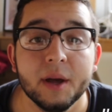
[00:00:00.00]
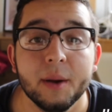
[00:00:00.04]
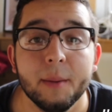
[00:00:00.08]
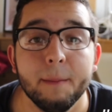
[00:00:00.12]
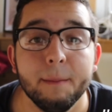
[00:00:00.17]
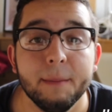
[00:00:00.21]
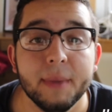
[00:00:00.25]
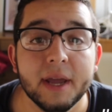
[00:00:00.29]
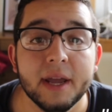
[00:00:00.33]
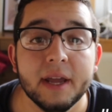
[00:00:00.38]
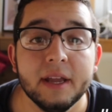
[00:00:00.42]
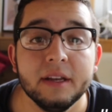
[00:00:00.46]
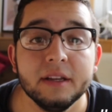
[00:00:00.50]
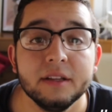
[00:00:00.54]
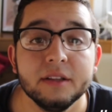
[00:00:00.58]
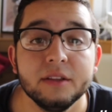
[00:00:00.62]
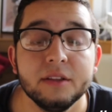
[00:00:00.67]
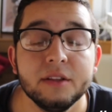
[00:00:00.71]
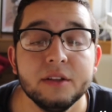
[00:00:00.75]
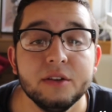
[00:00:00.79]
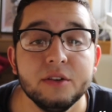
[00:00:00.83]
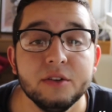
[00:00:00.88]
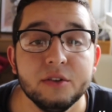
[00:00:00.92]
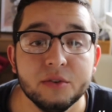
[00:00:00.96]
made
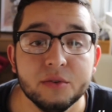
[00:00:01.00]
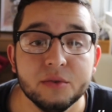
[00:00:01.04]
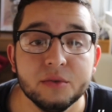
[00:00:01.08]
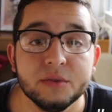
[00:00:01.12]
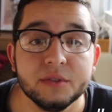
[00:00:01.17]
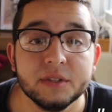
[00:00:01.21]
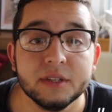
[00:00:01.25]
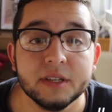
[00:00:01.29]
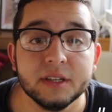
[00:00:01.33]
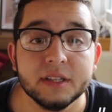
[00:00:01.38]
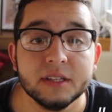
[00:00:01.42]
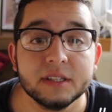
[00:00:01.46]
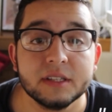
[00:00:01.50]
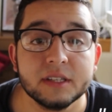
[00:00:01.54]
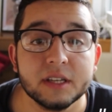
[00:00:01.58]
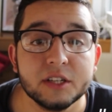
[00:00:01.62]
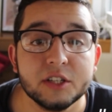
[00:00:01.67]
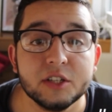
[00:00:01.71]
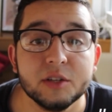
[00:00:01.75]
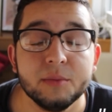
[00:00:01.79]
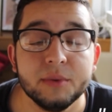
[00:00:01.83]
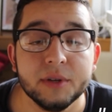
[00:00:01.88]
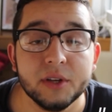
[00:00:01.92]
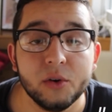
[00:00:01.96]
the news in
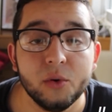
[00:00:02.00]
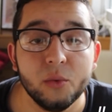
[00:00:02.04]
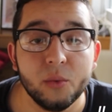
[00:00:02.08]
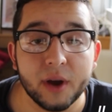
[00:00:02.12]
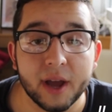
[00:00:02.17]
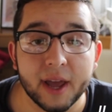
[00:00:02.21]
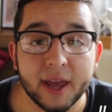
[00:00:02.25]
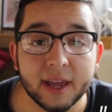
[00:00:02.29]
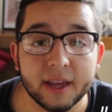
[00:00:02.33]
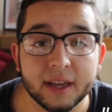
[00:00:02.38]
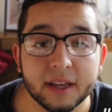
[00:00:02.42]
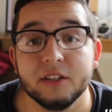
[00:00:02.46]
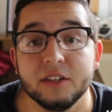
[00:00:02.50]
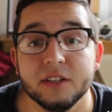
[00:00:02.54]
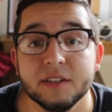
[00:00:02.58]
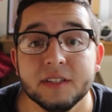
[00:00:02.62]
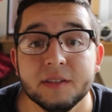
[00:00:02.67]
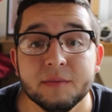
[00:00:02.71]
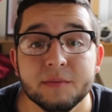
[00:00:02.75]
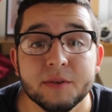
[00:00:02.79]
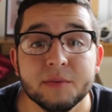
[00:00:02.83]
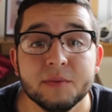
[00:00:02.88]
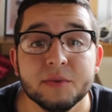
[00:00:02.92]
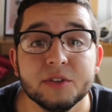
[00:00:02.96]
such a big way.
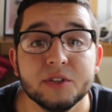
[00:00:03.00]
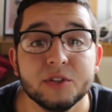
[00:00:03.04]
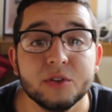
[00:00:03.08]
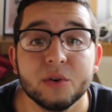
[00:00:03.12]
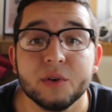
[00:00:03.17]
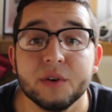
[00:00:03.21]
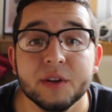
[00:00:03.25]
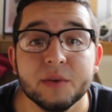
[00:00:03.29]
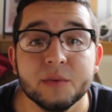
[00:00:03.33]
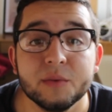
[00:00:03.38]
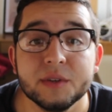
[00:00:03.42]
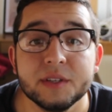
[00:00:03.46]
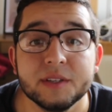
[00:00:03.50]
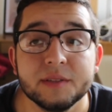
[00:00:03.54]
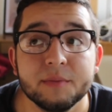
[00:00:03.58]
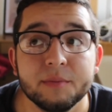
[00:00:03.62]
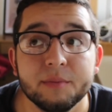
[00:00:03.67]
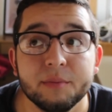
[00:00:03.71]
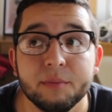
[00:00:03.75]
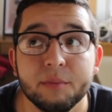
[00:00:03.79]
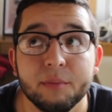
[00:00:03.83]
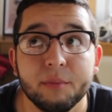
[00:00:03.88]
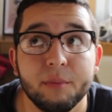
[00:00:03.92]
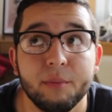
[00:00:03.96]
Justin Bieber's story was
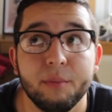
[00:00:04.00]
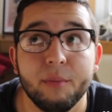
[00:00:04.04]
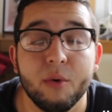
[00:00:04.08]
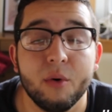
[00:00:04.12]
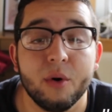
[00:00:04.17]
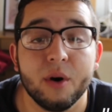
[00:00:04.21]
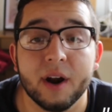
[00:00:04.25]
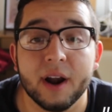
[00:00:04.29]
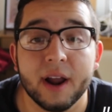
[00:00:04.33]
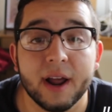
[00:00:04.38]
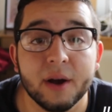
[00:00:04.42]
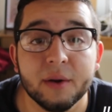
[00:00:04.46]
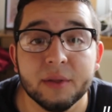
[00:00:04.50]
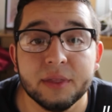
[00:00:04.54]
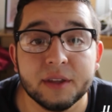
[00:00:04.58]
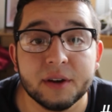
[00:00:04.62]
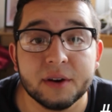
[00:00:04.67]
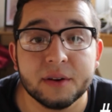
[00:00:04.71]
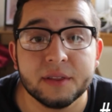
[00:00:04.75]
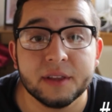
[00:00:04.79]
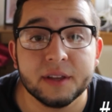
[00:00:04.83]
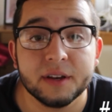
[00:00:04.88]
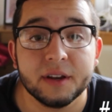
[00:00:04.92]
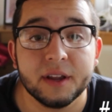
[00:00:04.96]
more out
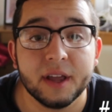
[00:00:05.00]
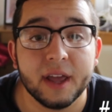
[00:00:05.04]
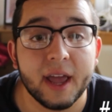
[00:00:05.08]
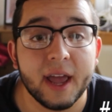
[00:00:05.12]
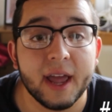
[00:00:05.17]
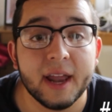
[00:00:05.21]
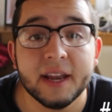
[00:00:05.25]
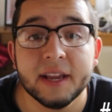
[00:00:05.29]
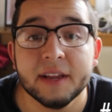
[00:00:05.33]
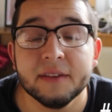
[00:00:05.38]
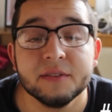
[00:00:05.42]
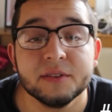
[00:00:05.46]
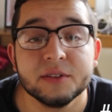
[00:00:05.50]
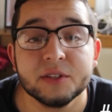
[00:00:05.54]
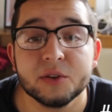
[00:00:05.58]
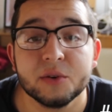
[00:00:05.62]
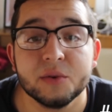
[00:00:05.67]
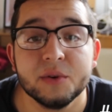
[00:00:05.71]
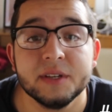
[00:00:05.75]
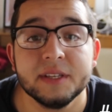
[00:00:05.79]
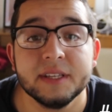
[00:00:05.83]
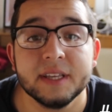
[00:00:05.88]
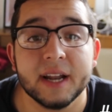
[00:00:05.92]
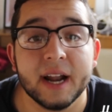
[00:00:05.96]
there than any of the
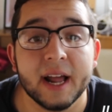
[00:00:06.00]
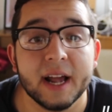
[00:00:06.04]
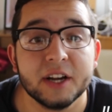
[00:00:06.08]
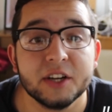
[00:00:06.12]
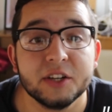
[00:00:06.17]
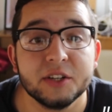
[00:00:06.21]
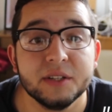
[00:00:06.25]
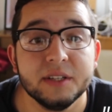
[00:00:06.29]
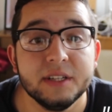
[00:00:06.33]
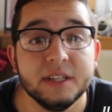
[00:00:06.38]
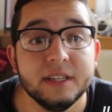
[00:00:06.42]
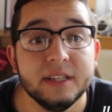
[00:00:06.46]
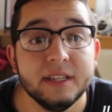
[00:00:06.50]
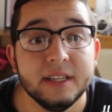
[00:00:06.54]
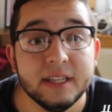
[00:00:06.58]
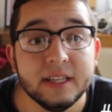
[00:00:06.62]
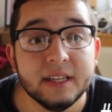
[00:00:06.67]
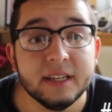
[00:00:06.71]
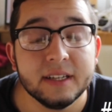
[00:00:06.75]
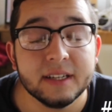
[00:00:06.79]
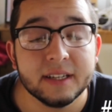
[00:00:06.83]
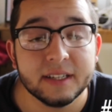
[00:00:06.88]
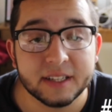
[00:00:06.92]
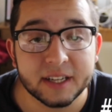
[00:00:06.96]
stories that actually
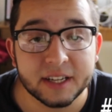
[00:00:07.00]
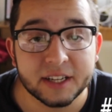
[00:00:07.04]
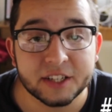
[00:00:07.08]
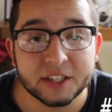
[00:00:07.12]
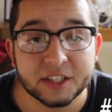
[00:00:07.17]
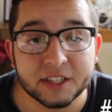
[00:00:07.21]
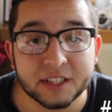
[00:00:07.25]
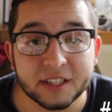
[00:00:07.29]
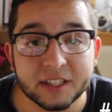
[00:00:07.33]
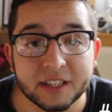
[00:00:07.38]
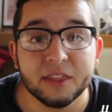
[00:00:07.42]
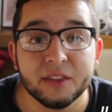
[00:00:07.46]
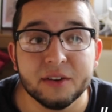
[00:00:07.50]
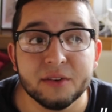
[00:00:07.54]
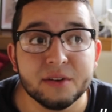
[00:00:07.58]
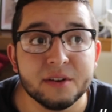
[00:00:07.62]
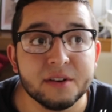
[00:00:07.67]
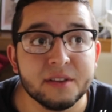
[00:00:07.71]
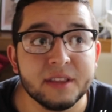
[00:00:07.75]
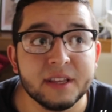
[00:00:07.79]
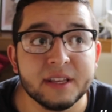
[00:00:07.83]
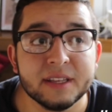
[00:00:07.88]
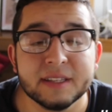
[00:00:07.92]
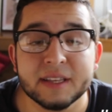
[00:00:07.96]
needed attention. There
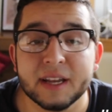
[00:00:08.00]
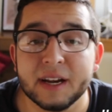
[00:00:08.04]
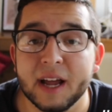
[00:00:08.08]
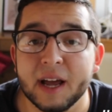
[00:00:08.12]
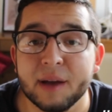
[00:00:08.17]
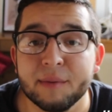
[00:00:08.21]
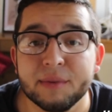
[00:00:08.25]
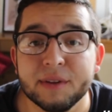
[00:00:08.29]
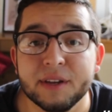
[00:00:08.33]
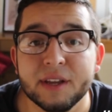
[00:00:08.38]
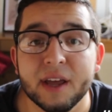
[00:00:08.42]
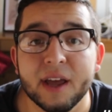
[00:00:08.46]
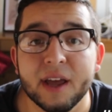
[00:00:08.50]
are things that happen